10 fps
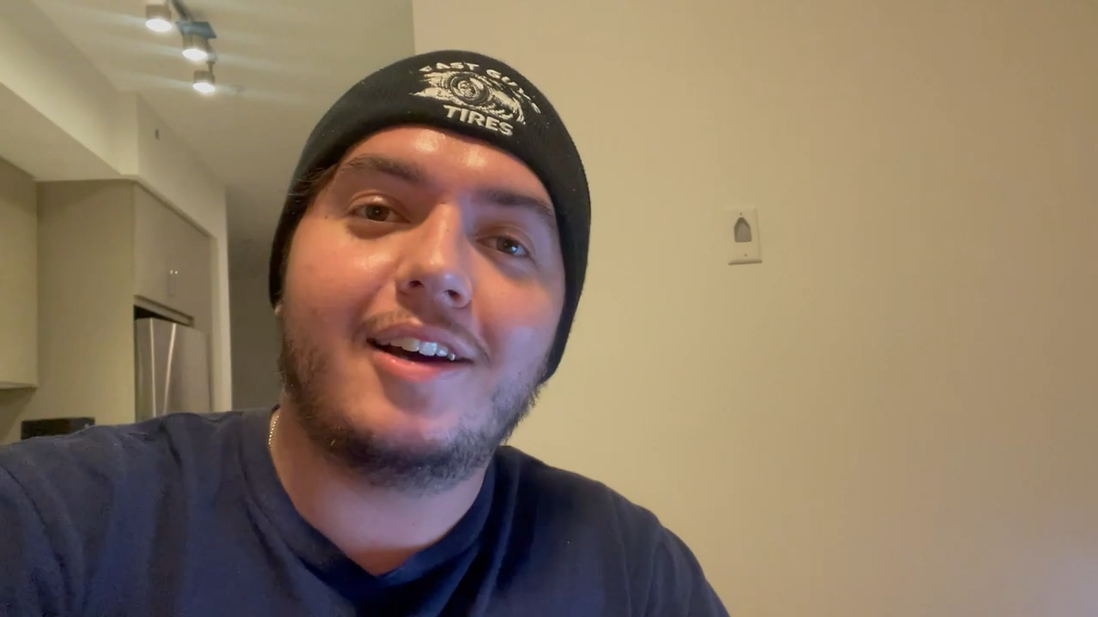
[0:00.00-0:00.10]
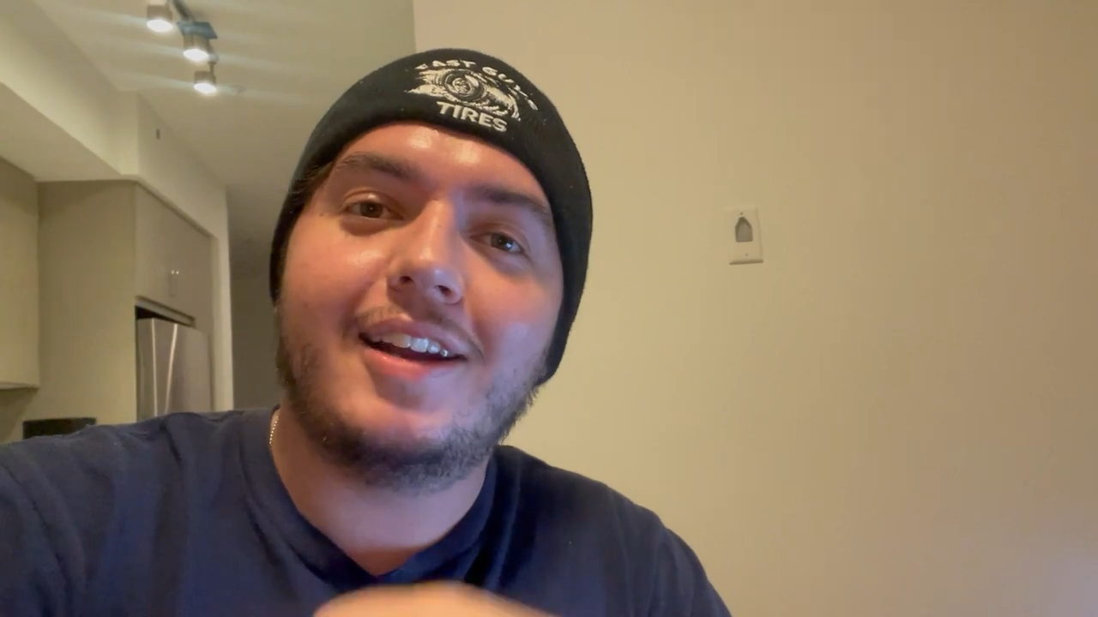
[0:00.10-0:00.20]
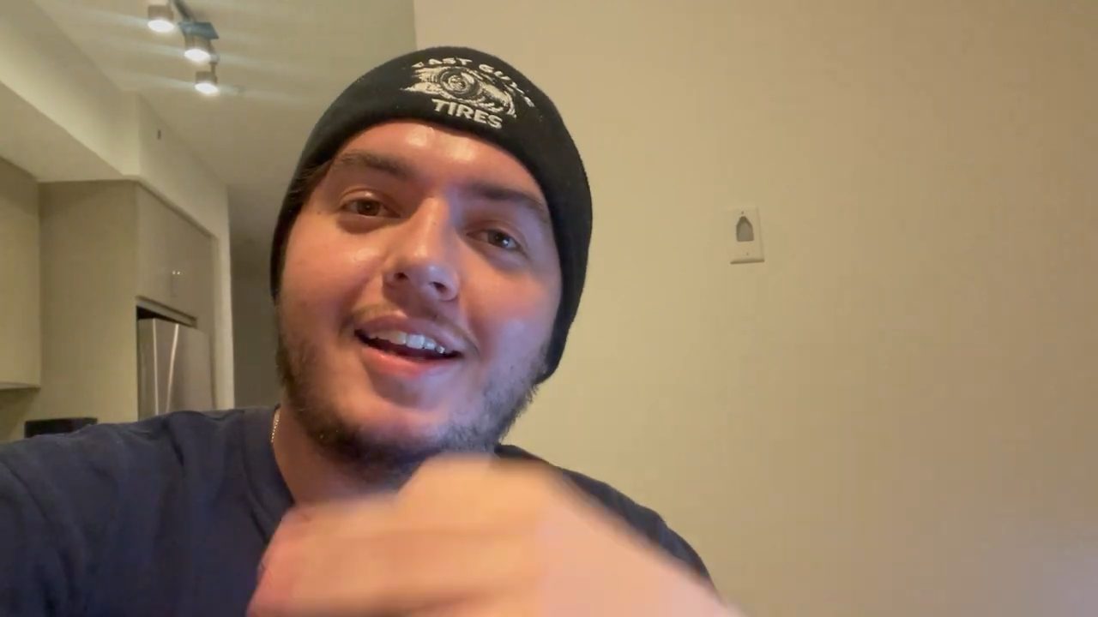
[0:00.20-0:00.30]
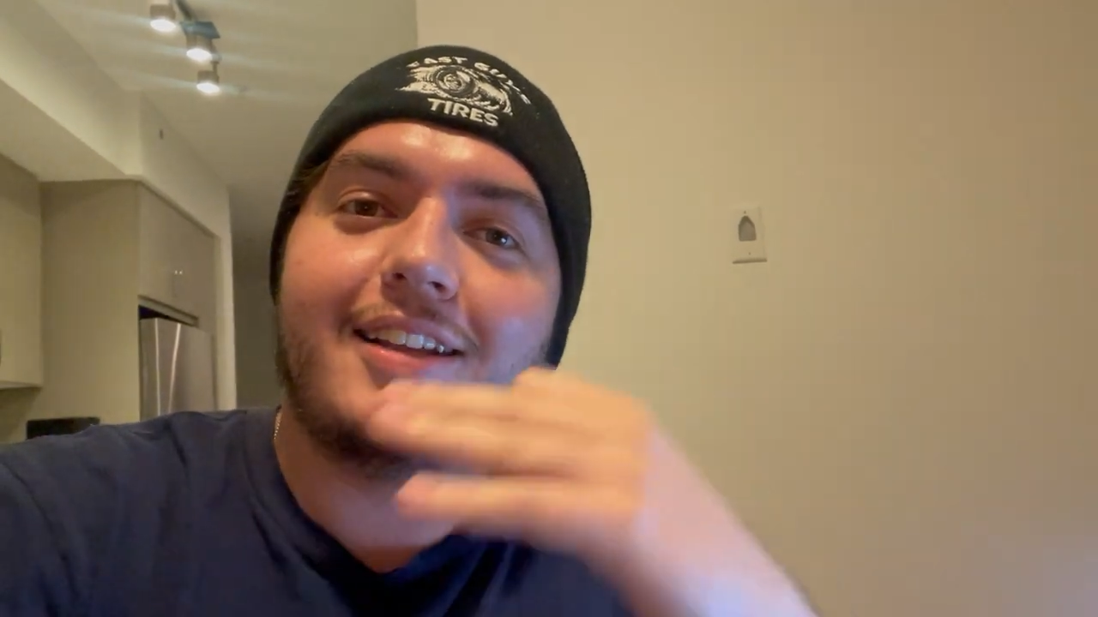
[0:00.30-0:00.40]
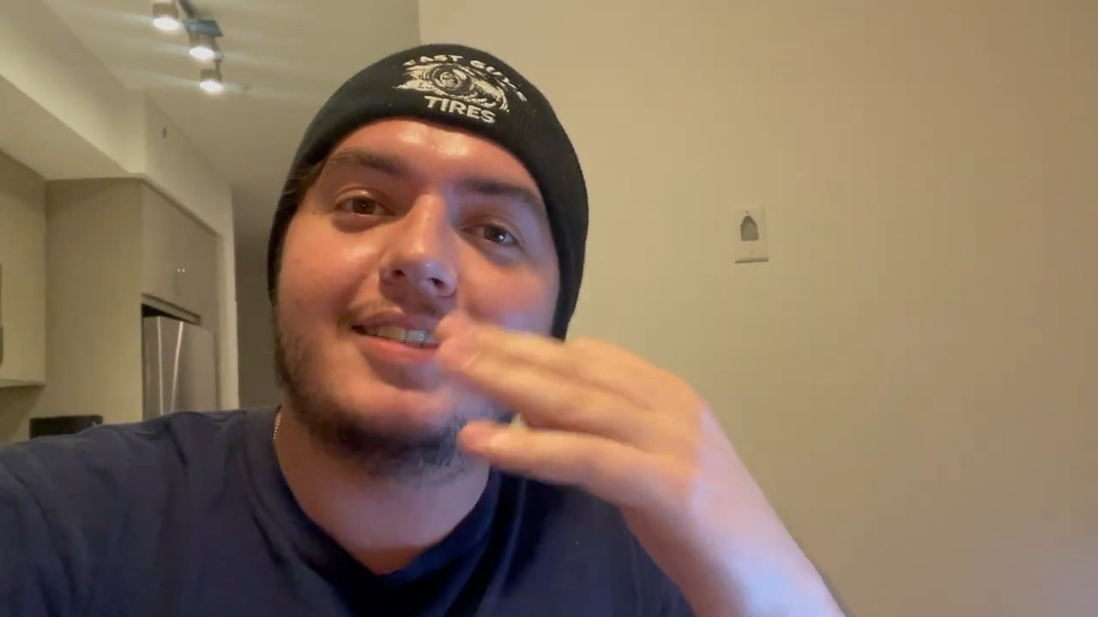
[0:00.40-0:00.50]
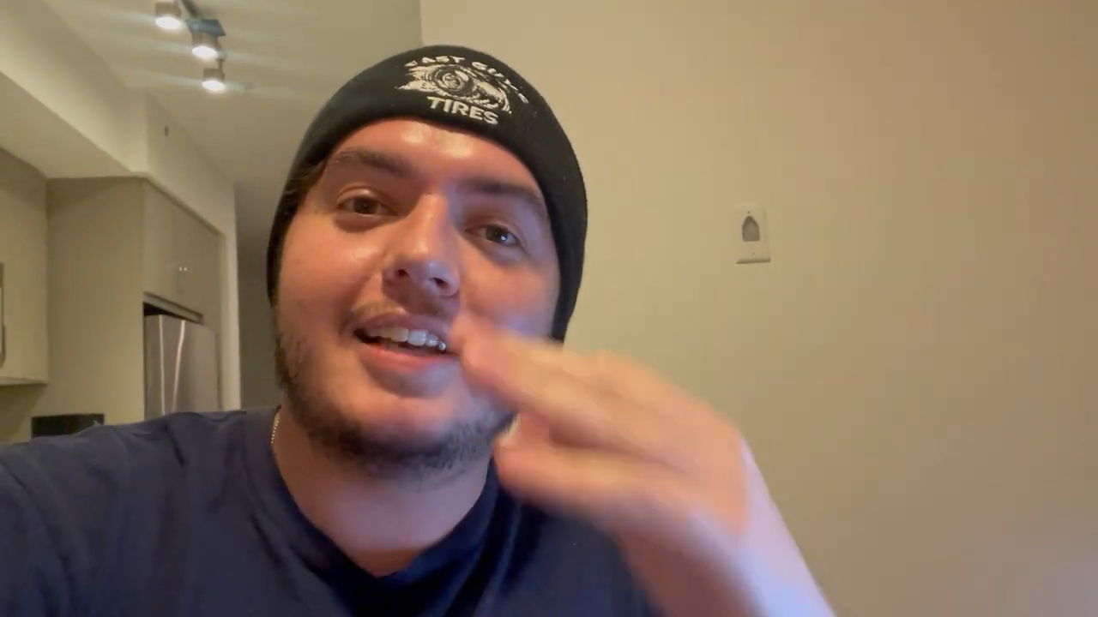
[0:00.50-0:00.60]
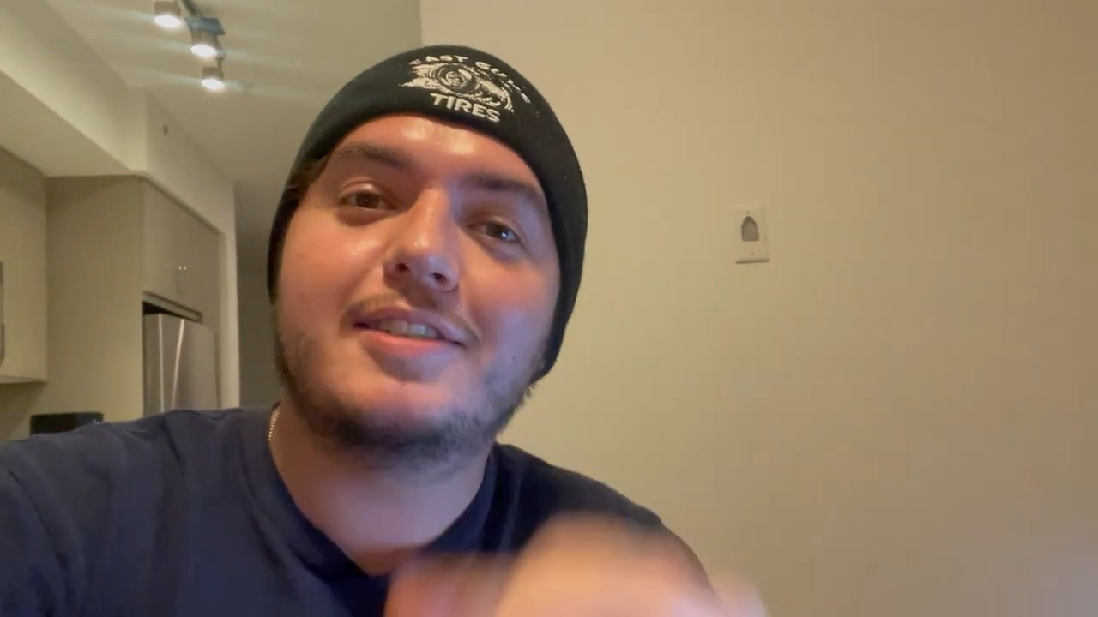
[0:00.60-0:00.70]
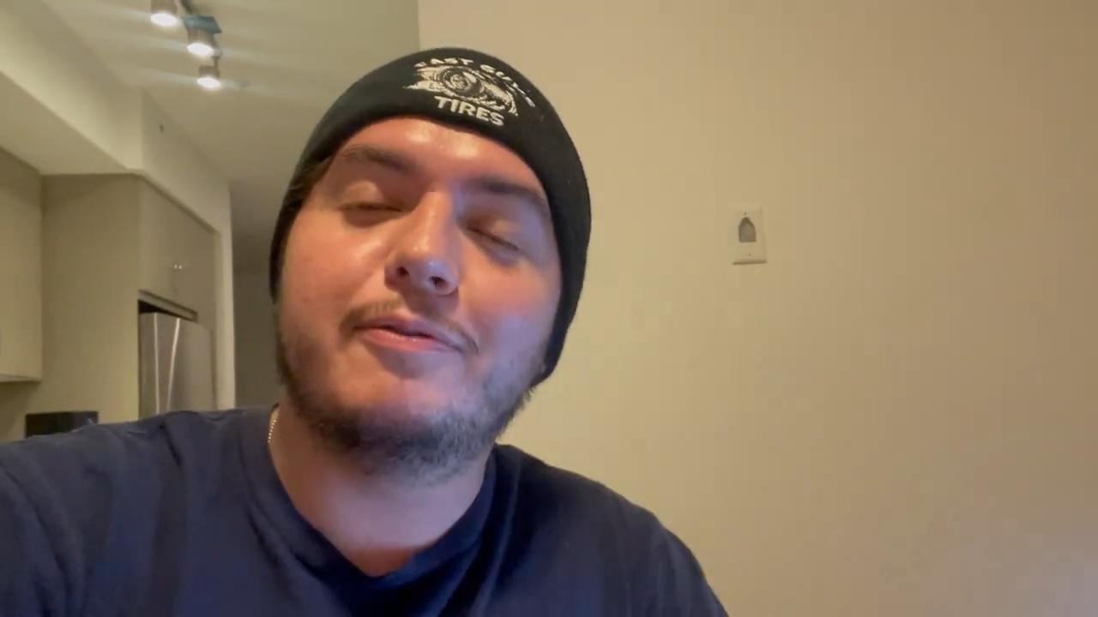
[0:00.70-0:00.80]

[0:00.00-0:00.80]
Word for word: on and I said